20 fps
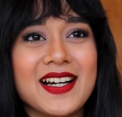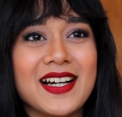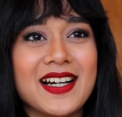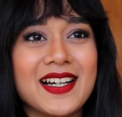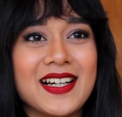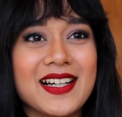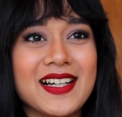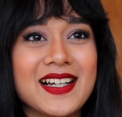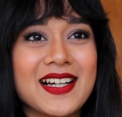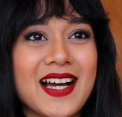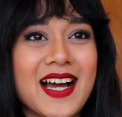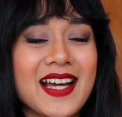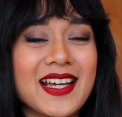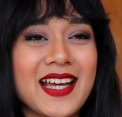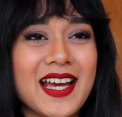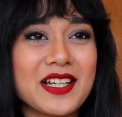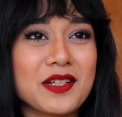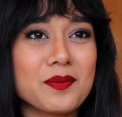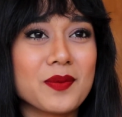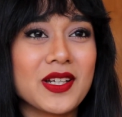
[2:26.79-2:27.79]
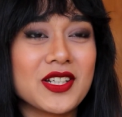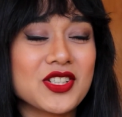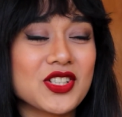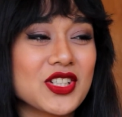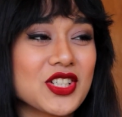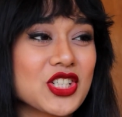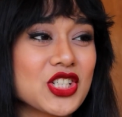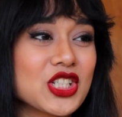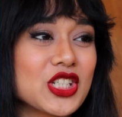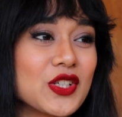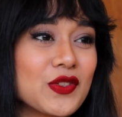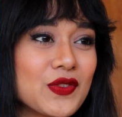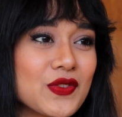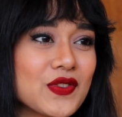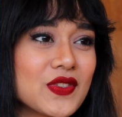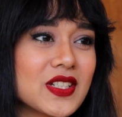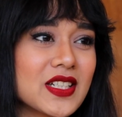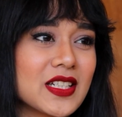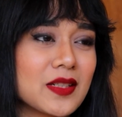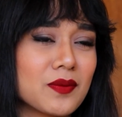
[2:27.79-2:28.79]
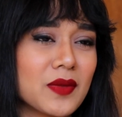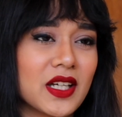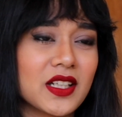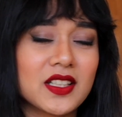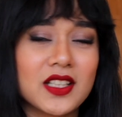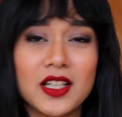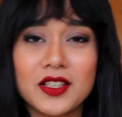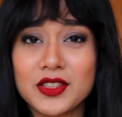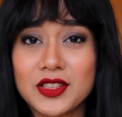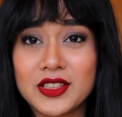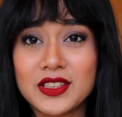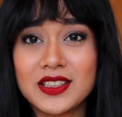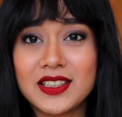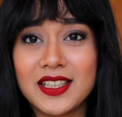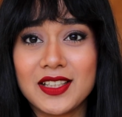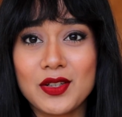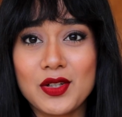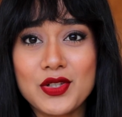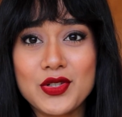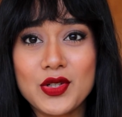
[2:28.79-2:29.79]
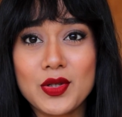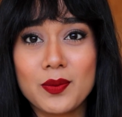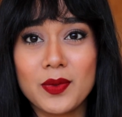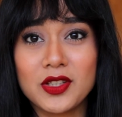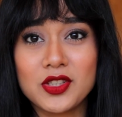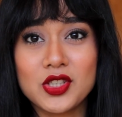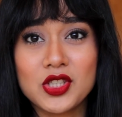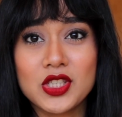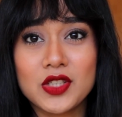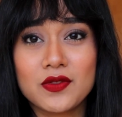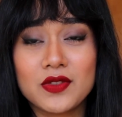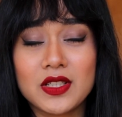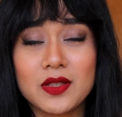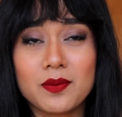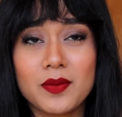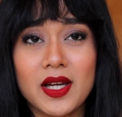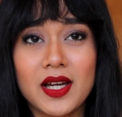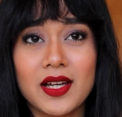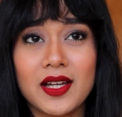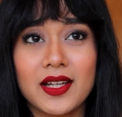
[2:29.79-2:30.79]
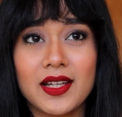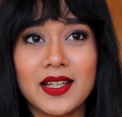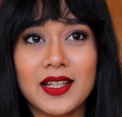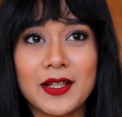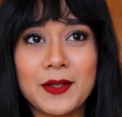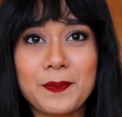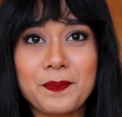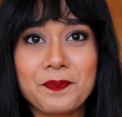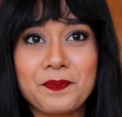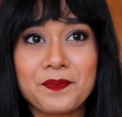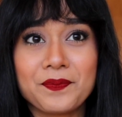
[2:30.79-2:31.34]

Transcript: Uh, I had a major shift in my career and also a major shift in my